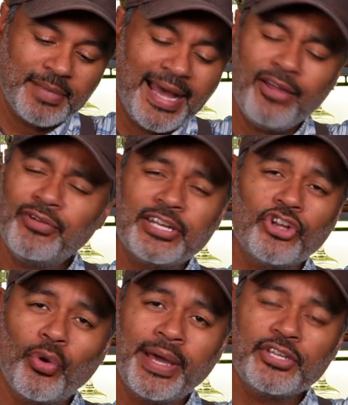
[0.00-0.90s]
I already
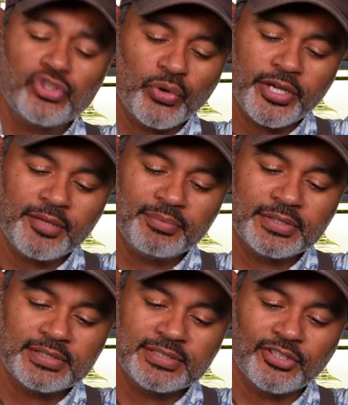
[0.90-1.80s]
know I enjoy it,
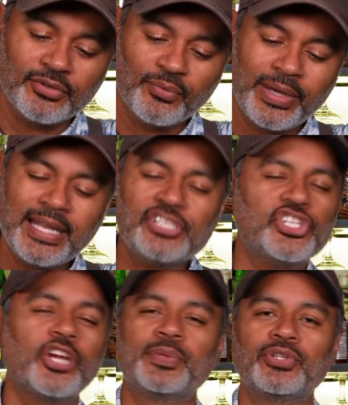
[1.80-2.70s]
but you know, why not
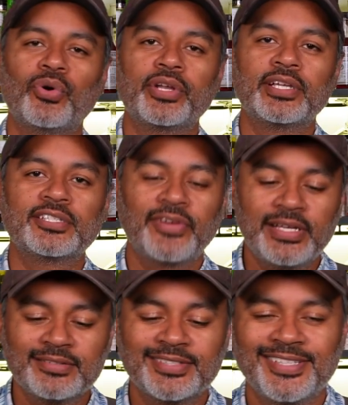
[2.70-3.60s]
share it with the audience,
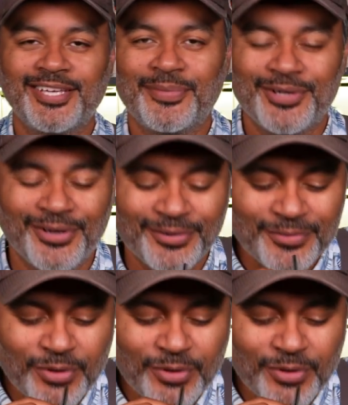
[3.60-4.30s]
right? Here we go.